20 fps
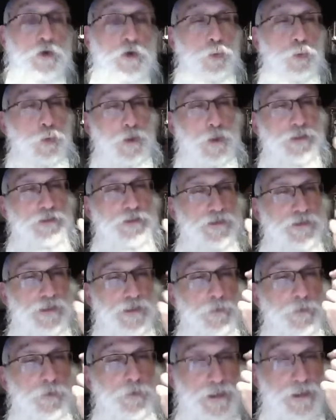What did the
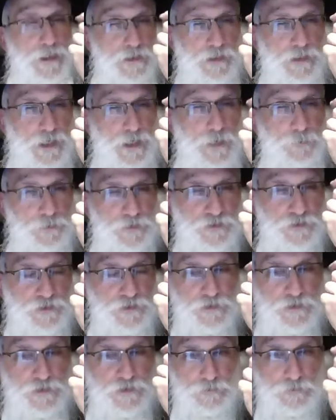Rebbe want to
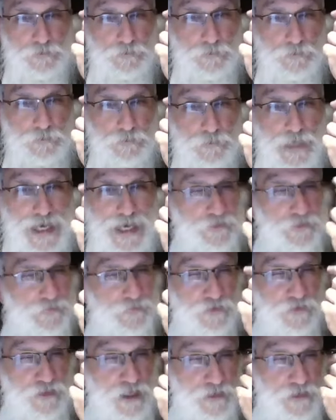accomplish? Out of
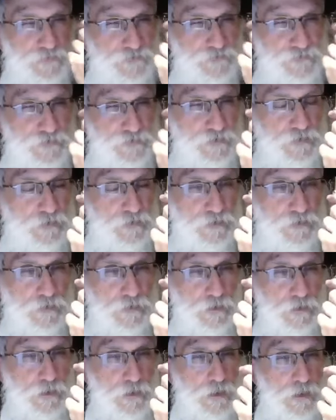love,
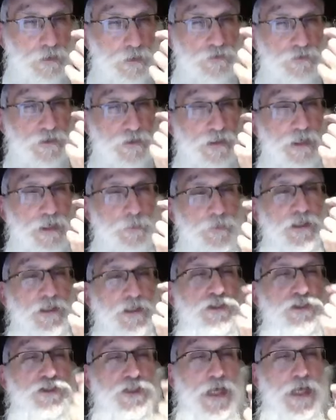the Rebbe
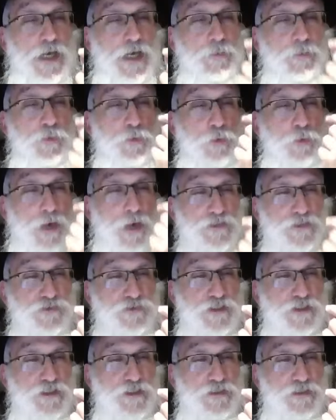Rashab
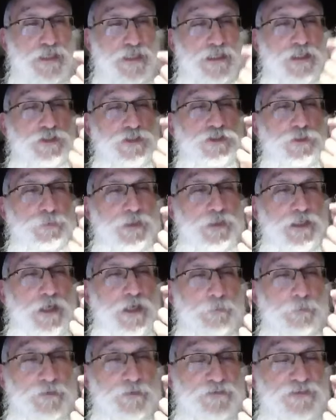wanted that he should
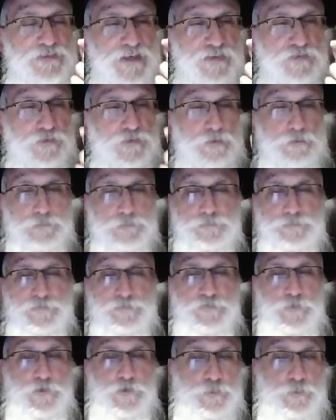become a vessel
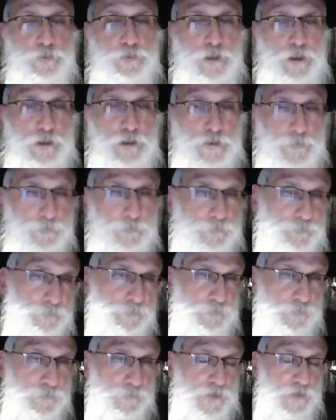for the bracha.
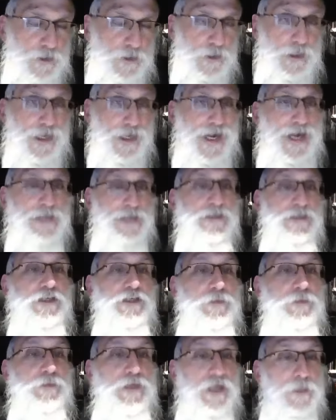How did he
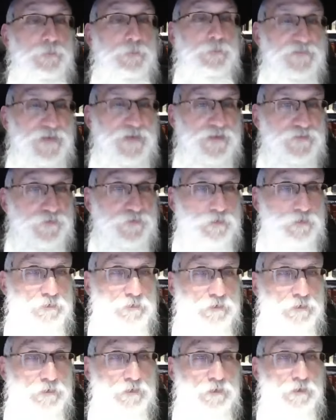become a vessel?
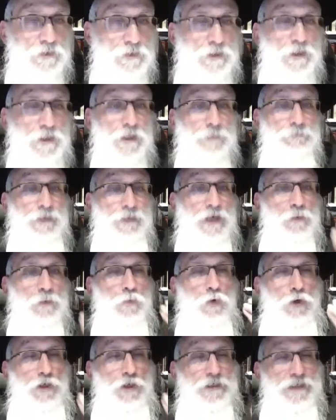By
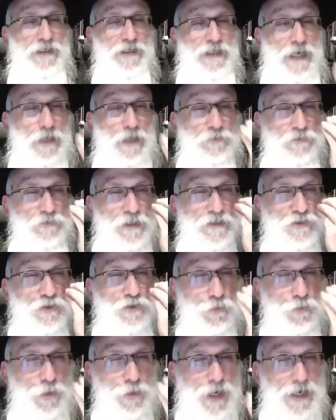walking out and
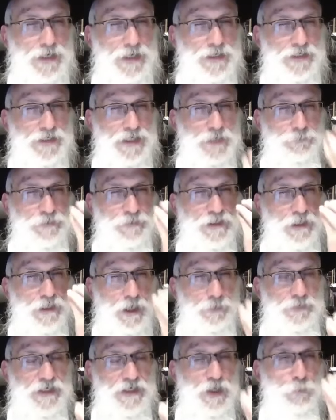crying and
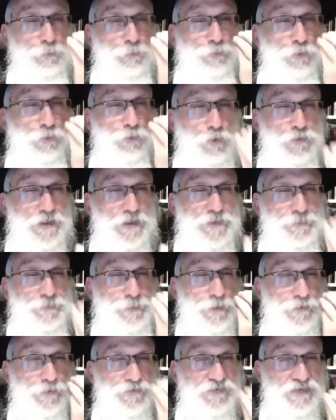becoming a broken
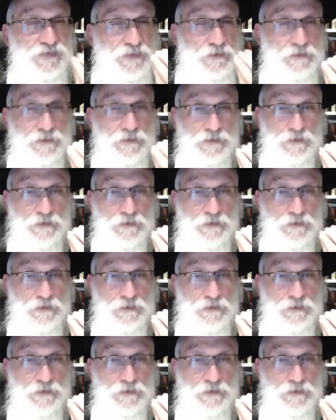person?